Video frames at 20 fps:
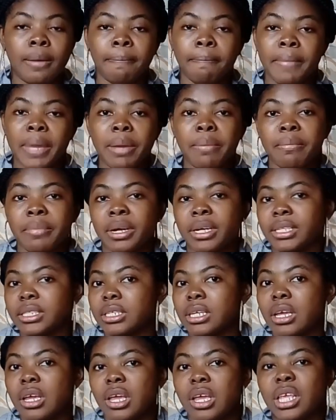members,
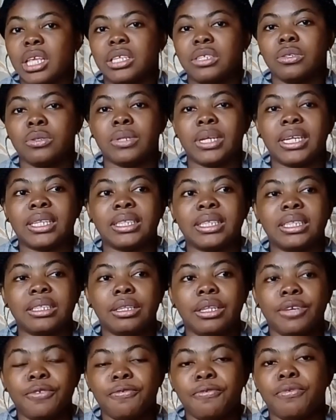so that
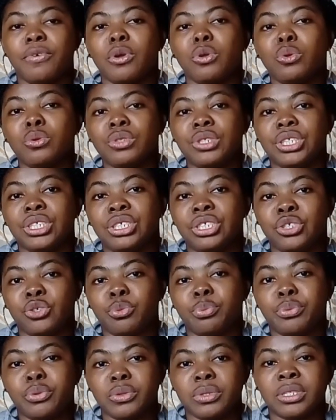they follow the
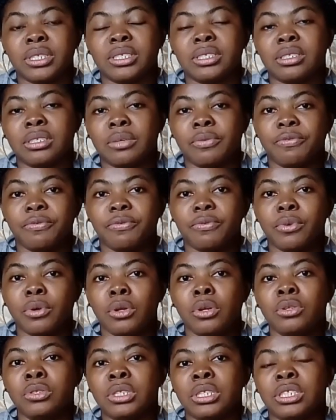due process, they
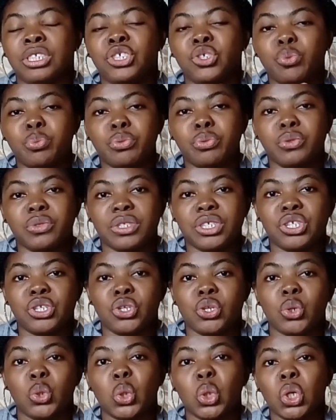follow the due
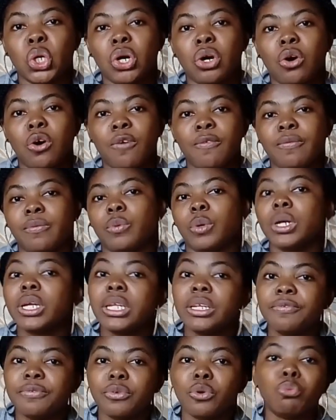procedure of
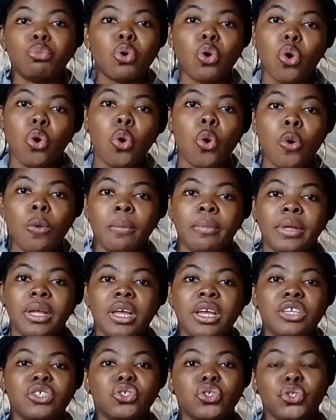working from home.
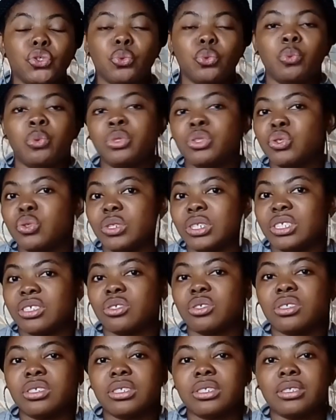So you want to
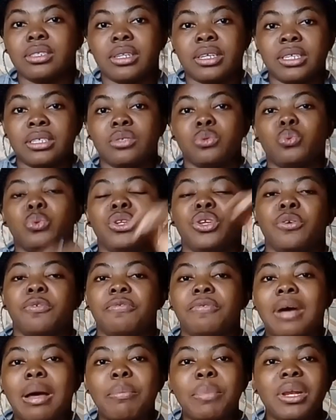discuss this with your
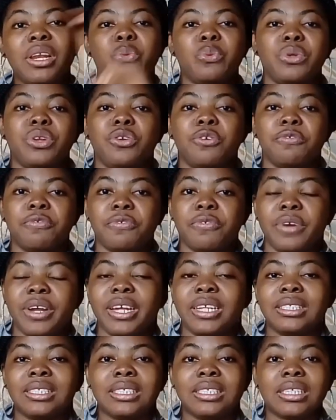family, with your
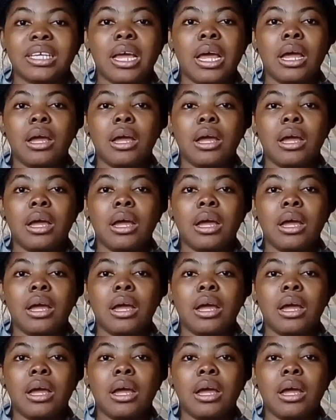friends,